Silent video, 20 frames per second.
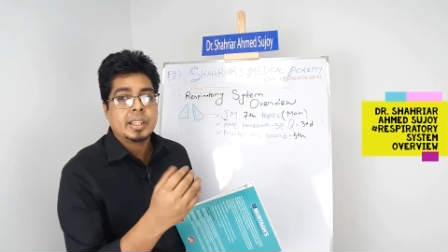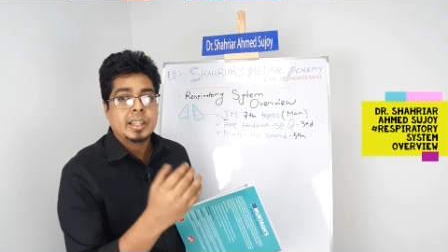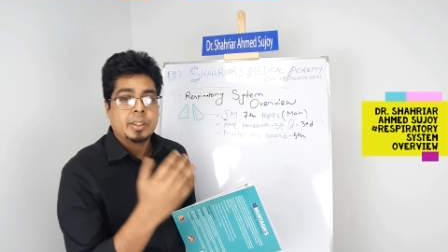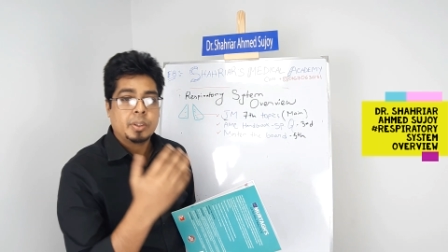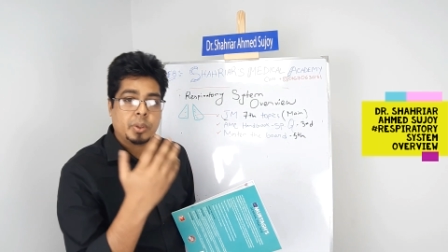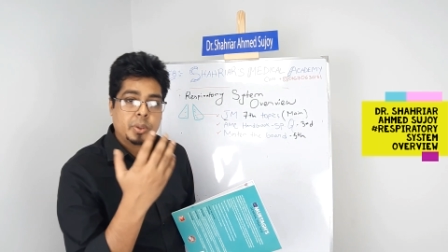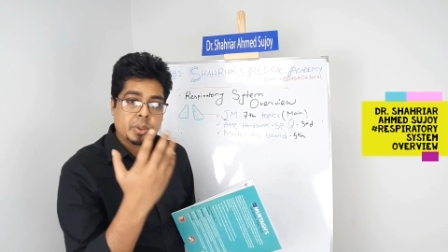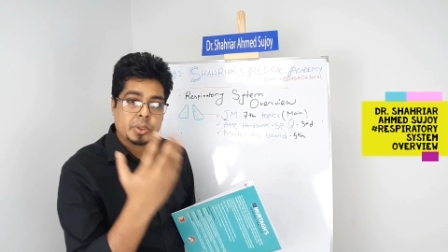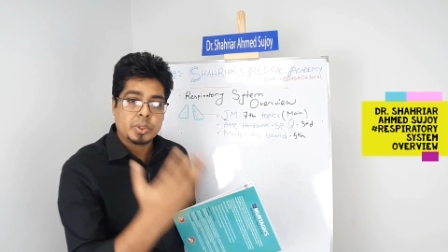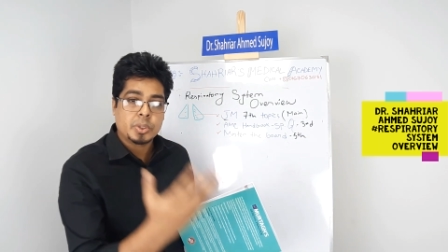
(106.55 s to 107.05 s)
and
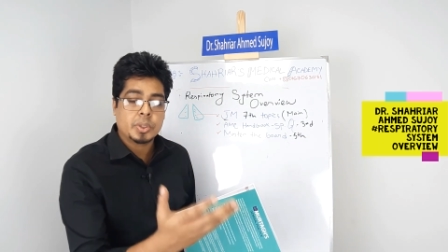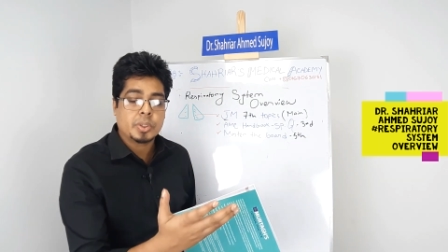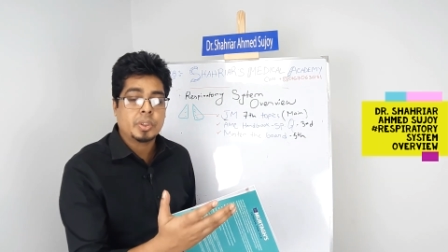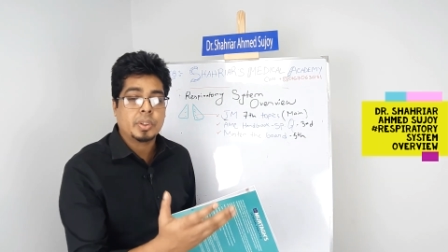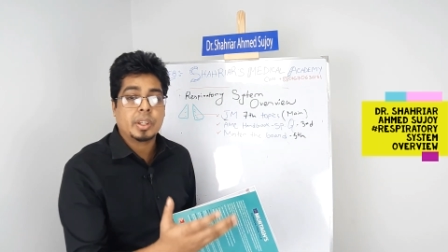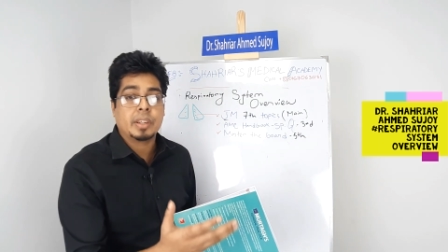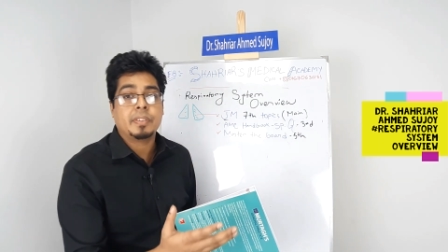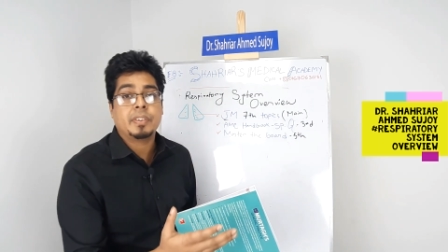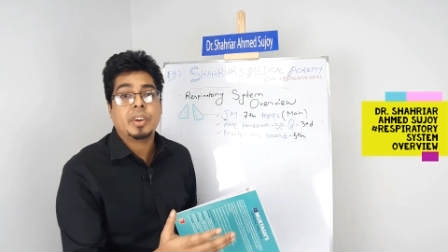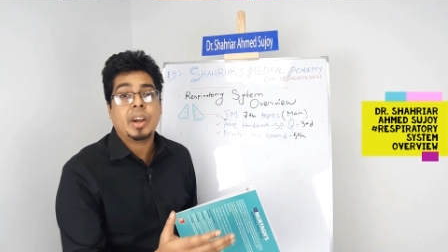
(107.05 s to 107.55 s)
also
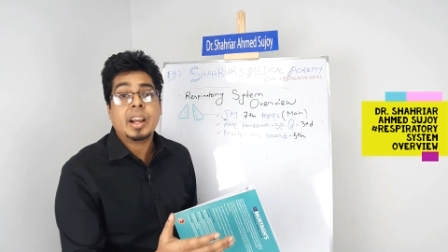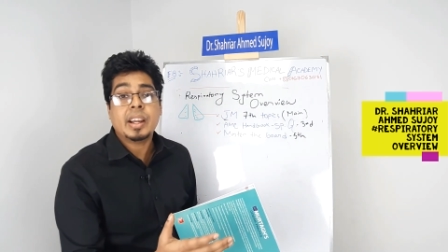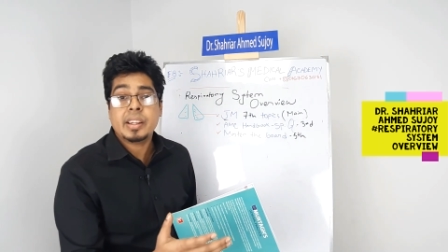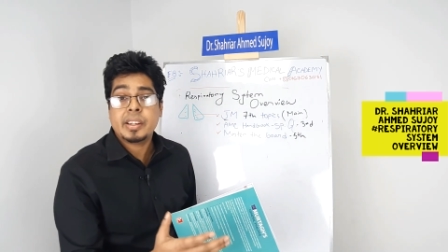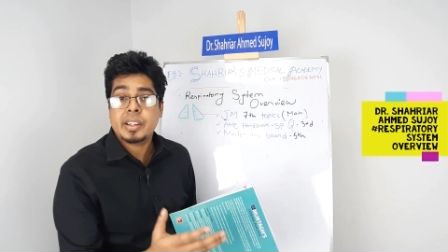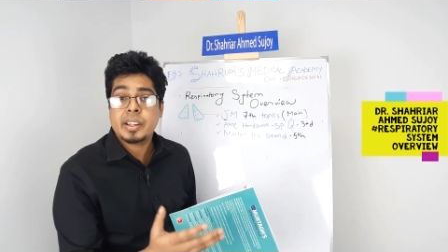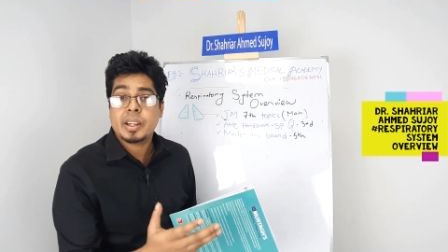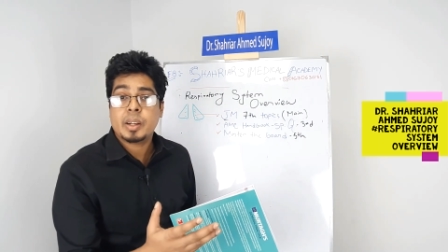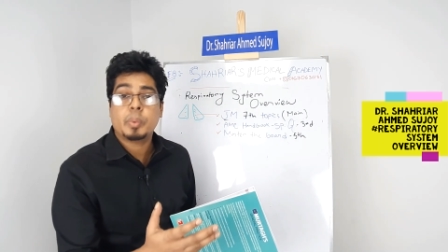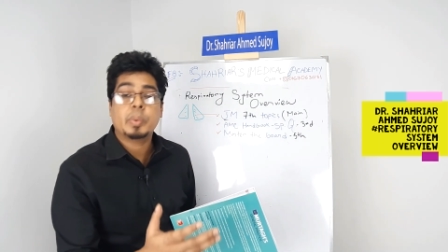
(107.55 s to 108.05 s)
give you
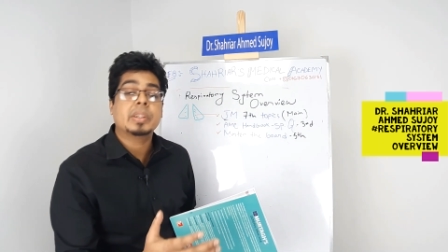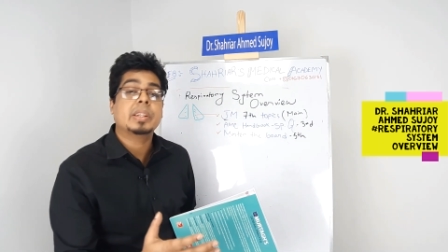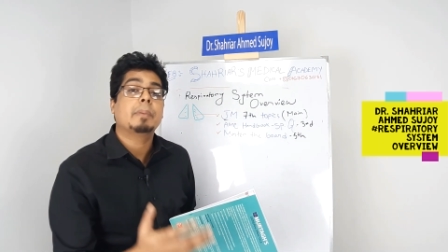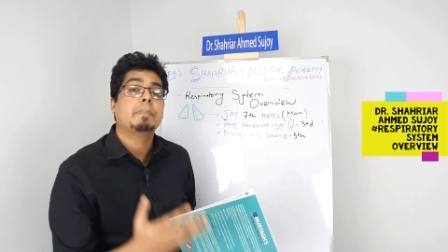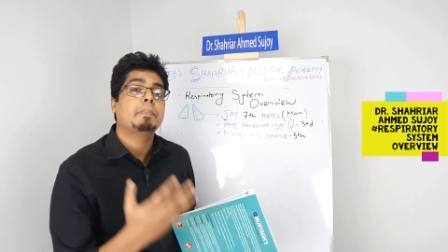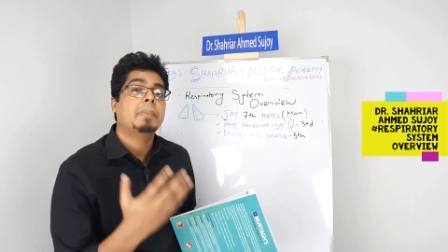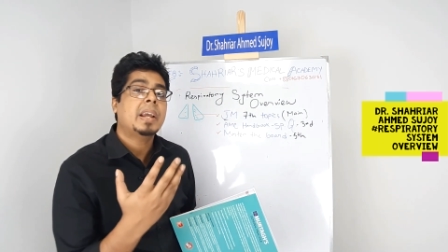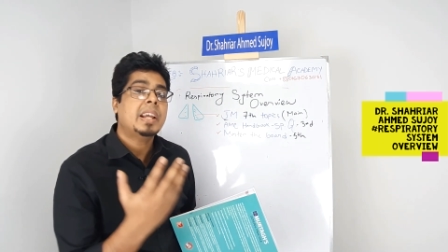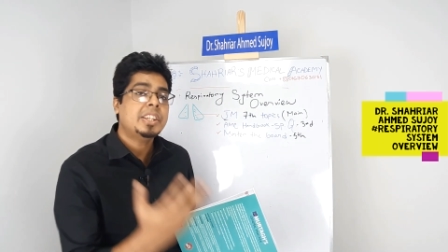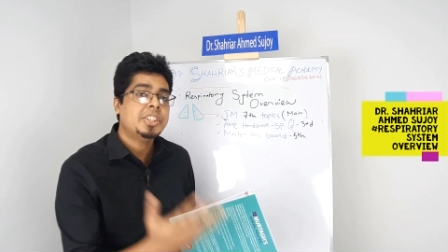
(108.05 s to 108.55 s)
idea with the
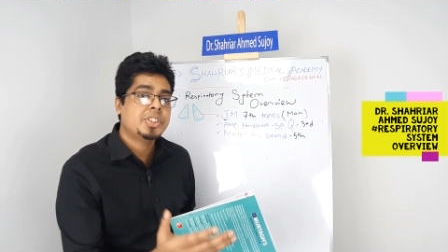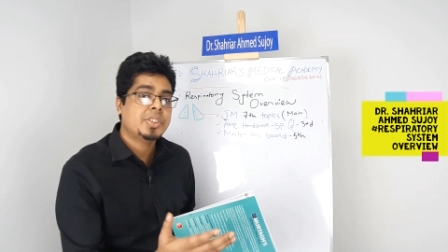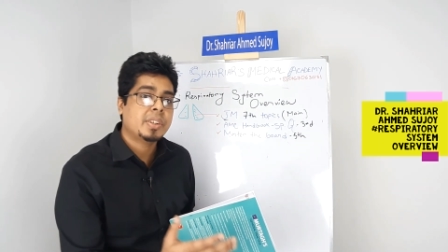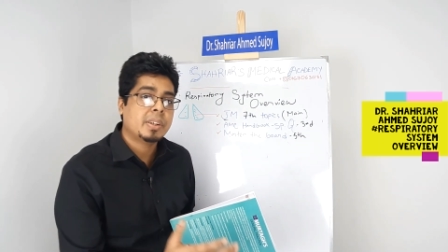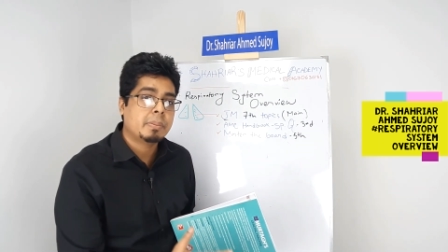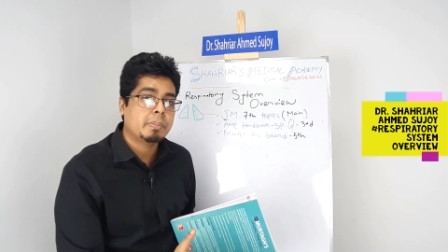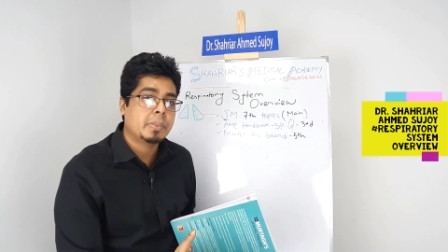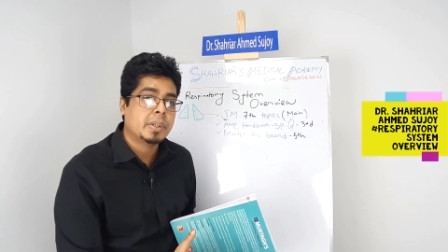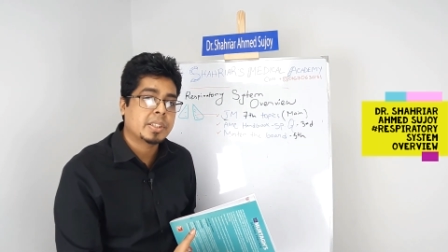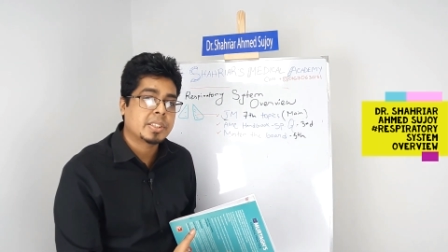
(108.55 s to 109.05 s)
page
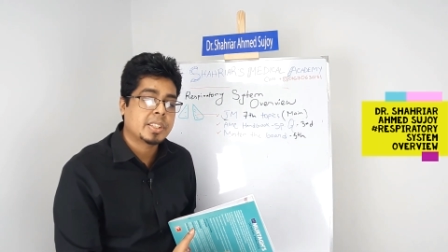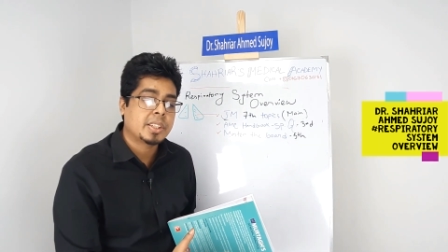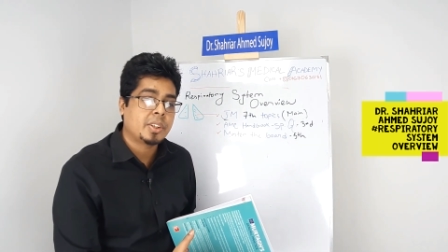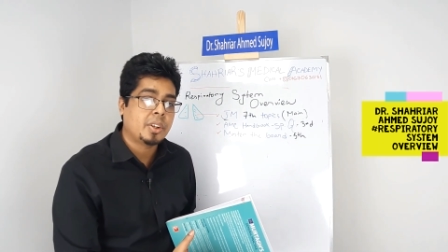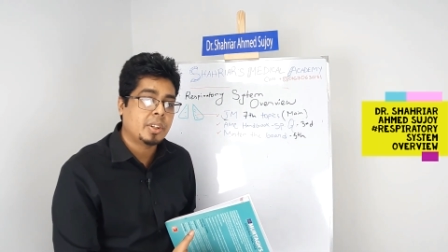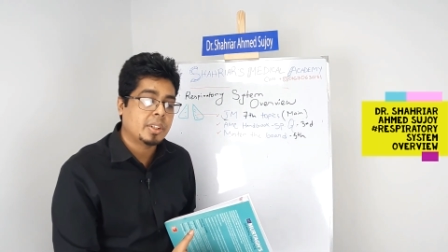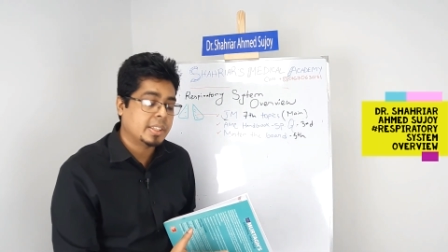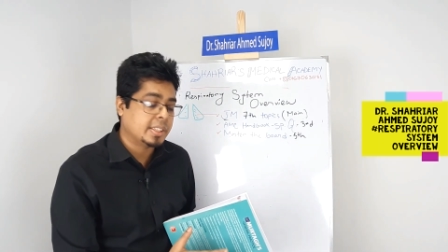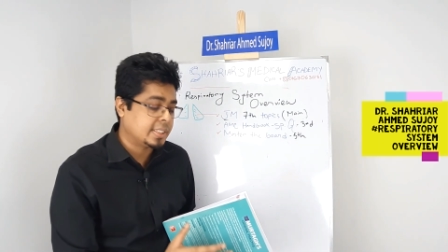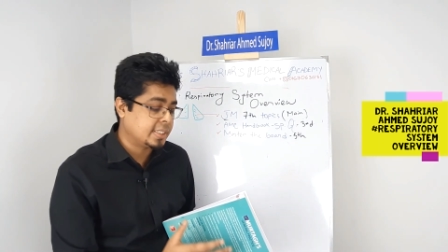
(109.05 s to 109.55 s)
numbers and
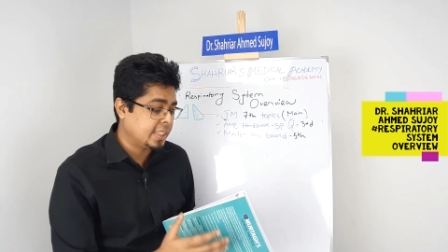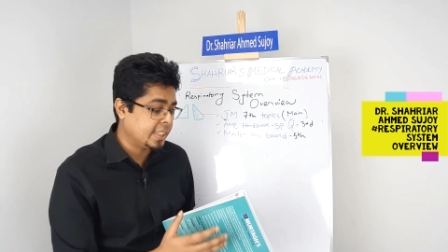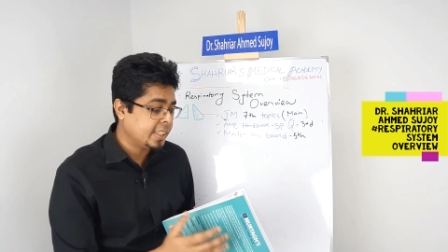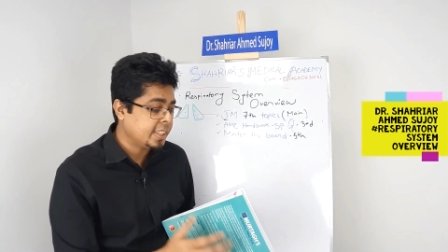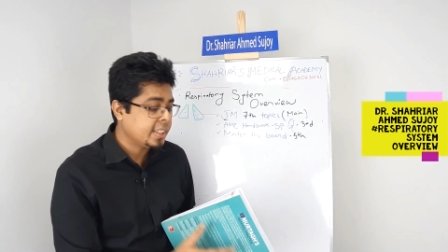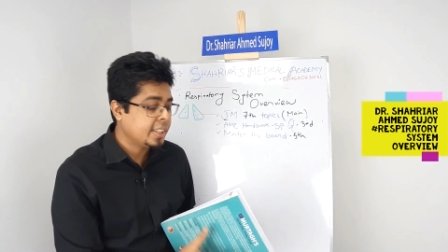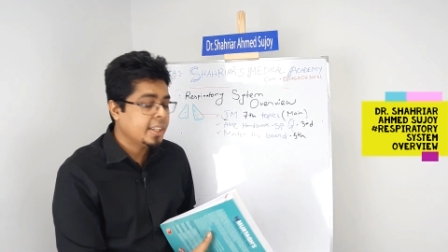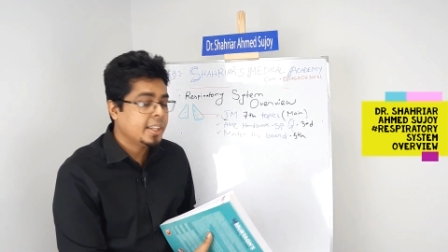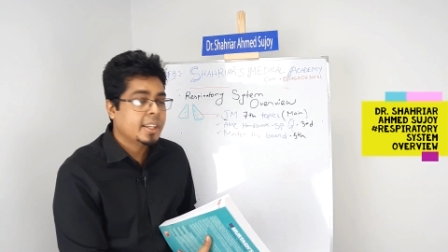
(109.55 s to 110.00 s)
all this thing.